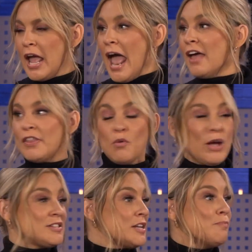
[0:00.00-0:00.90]
And they
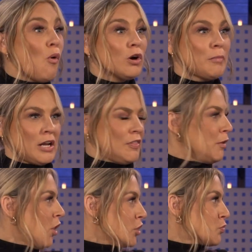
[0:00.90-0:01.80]
wasted more money. They
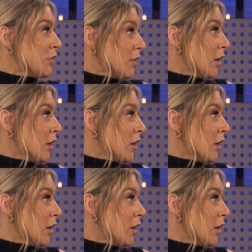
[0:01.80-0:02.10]
lost, we think,